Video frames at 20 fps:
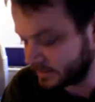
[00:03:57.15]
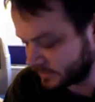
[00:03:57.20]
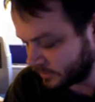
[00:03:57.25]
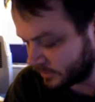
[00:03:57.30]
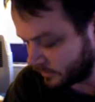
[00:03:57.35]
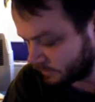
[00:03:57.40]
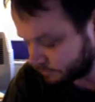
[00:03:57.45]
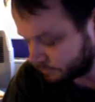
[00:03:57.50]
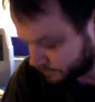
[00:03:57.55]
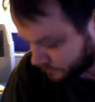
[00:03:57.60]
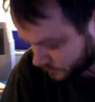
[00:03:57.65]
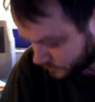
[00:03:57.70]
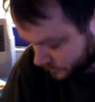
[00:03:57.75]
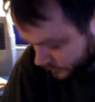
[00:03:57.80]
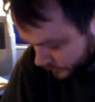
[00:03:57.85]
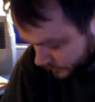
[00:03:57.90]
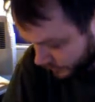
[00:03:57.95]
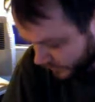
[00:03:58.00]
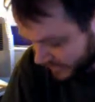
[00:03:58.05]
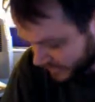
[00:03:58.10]

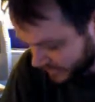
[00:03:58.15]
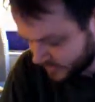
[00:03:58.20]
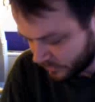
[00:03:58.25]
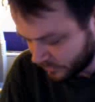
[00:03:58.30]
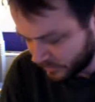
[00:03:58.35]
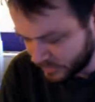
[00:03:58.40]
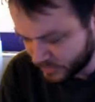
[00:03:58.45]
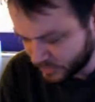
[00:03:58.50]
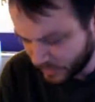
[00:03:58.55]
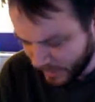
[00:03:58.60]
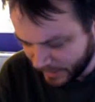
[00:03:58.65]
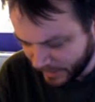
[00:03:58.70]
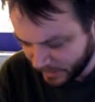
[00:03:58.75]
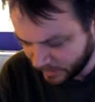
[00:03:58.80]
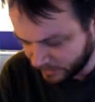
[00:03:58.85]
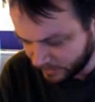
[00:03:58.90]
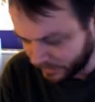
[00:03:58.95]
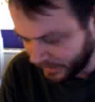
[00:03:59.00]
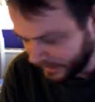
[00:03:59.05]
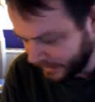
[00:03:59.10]
So the
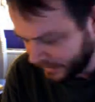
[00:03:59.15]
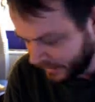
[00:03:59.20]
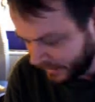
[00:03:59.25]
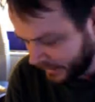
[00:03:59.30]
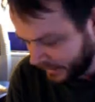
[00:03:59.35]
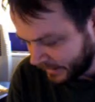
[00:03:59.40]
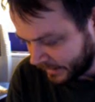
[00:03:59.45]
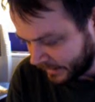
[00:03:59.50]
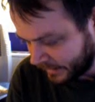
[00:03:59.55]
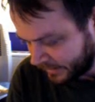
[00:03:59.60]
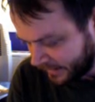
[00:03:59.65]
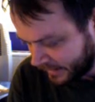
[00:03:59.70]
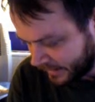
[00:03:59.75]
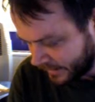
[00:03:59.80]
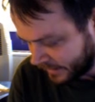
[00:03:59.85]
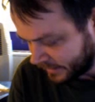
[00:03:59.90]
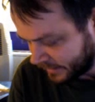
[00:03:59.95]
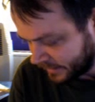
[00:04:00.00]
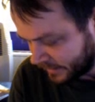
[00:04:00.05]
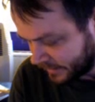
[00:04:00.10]
child
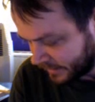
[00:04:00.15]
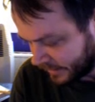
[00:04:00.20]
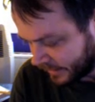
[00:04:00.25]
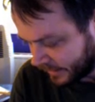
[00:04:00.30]
then